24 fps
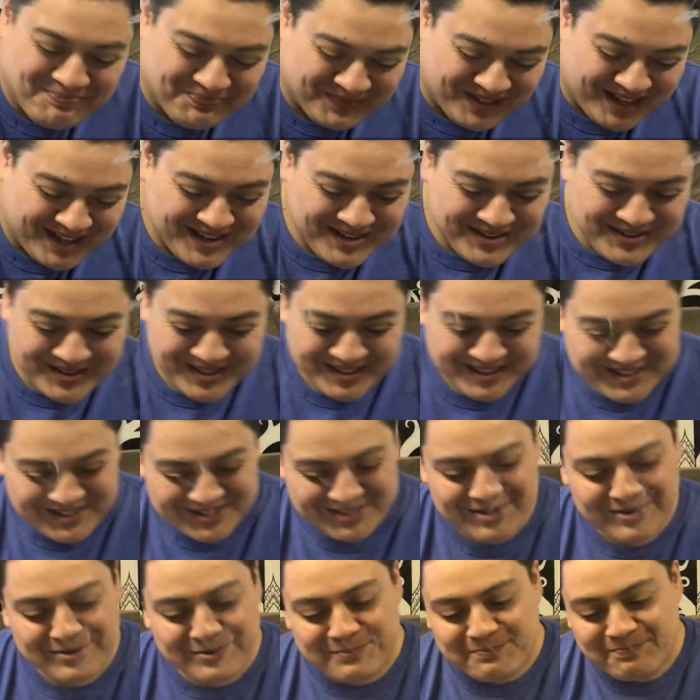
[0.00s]
Anyway,
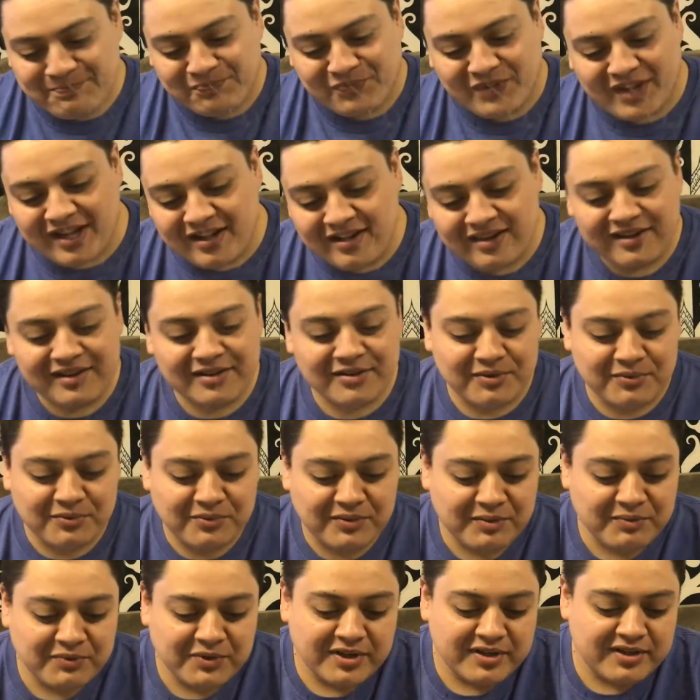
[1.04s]
so uh,
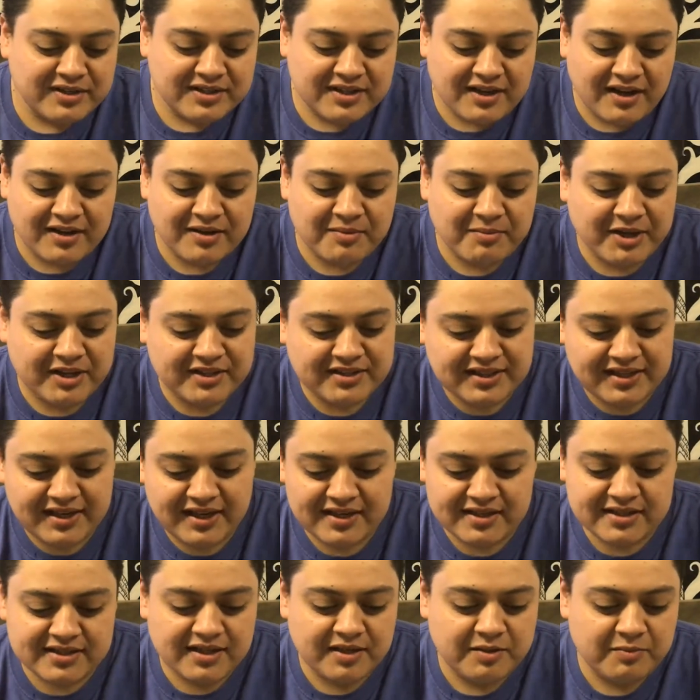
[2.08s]
what we're going to talk about
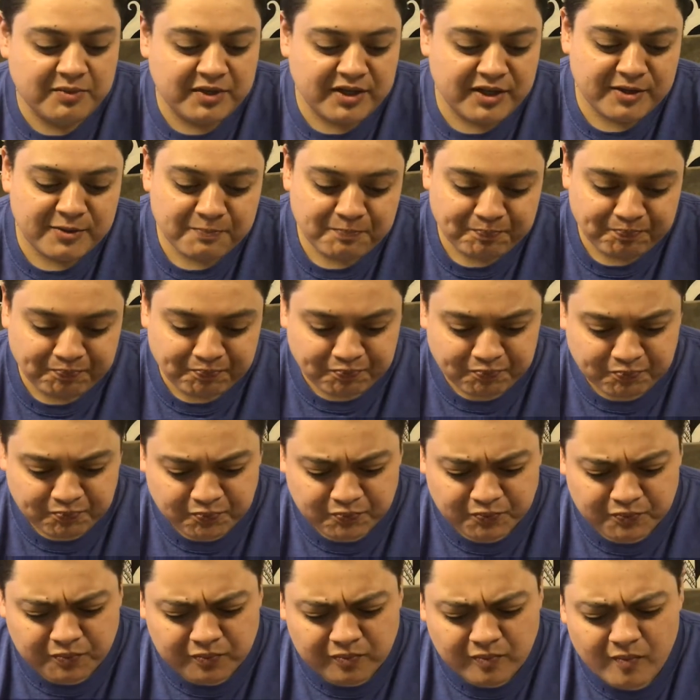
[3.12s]
today is going to be
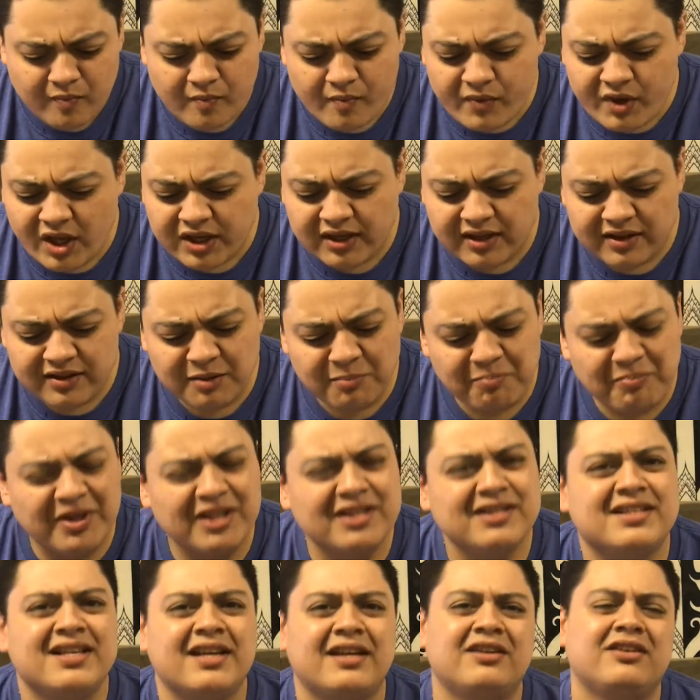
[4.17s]
the
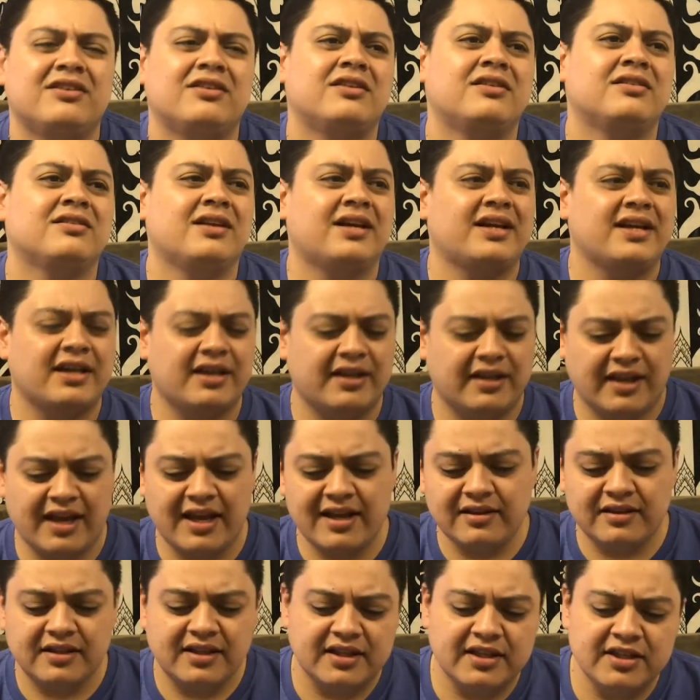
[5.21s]
bud tender, like,
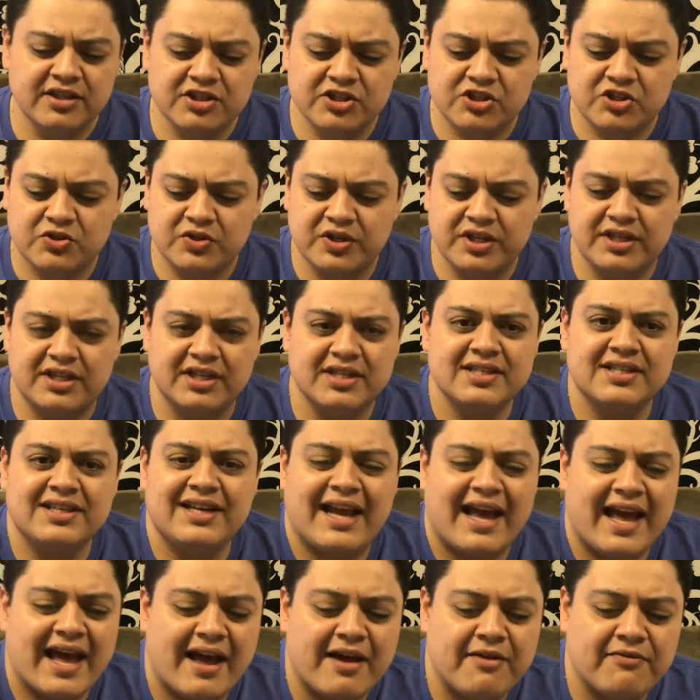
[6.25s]
and the industry
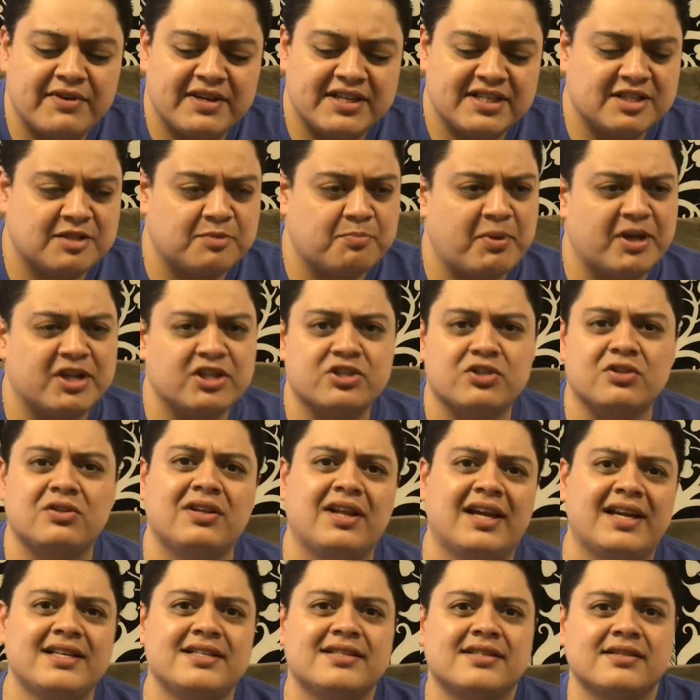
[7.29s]
doesn't have a special
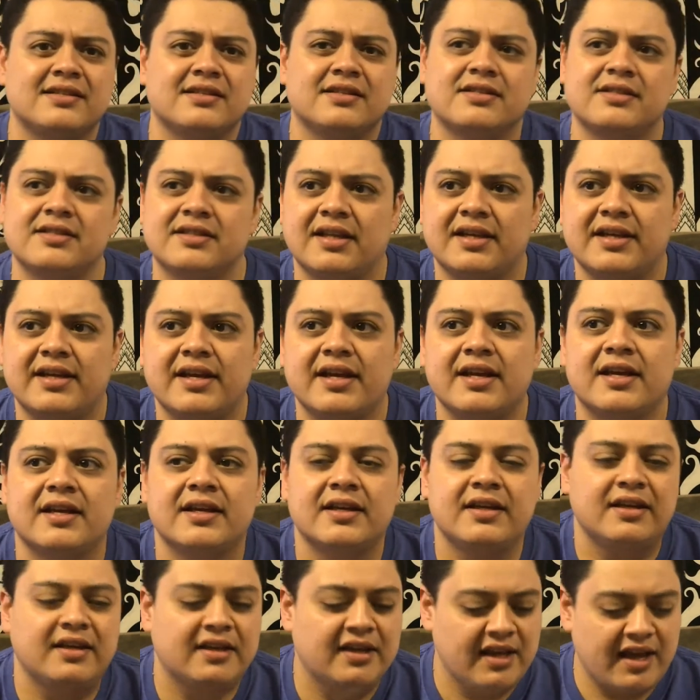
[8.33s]
license. Like,
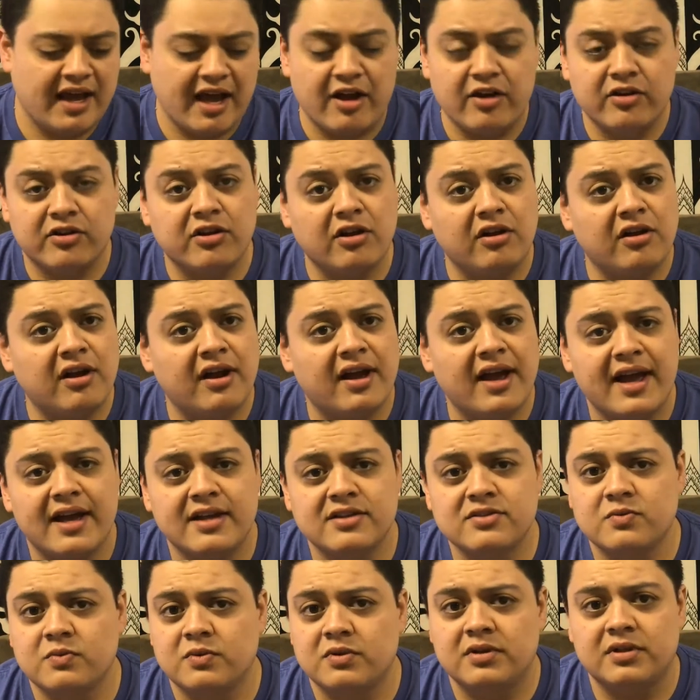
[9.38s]
alcohol
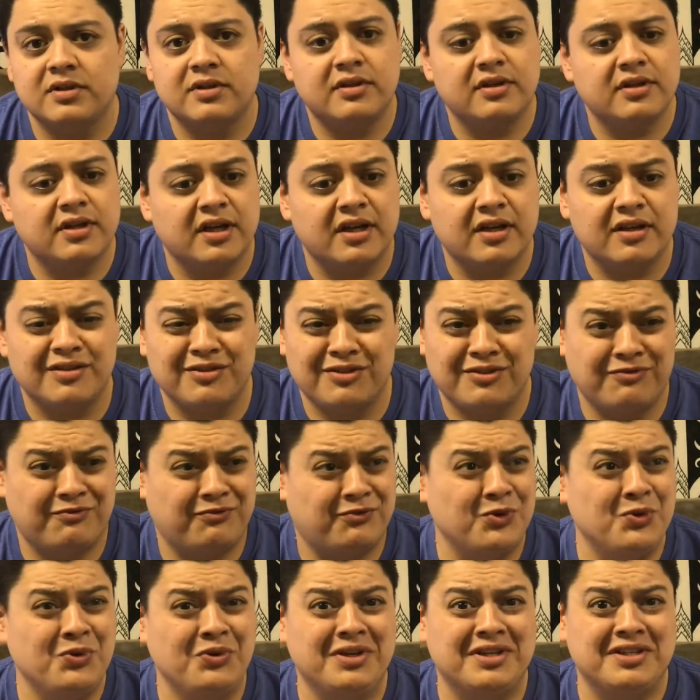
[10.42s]
has one, uh, the
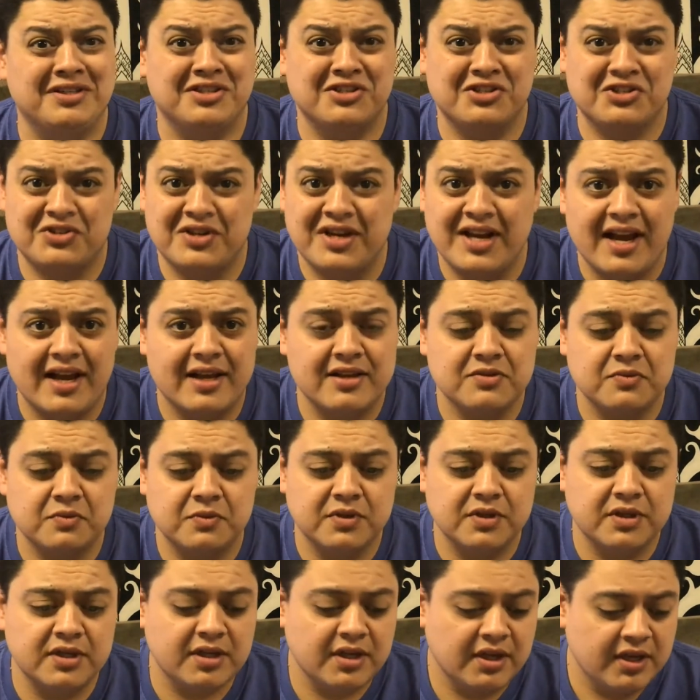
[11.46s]
food industry has
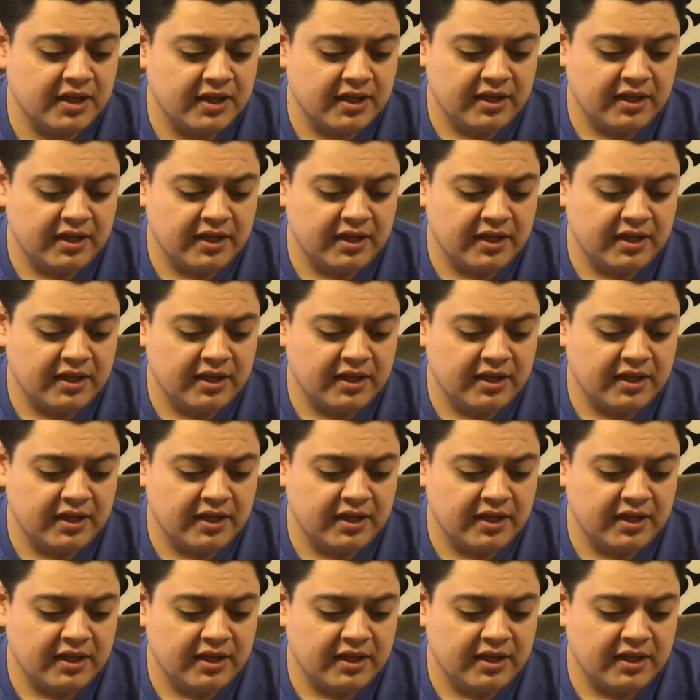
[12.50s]
one.